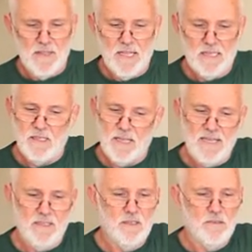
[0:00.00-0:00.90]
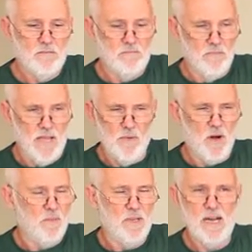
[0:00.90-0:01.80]
that
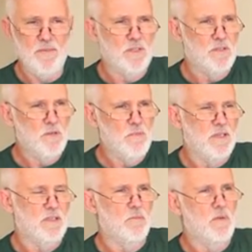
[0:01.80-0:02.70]
might be after 2 minutes, it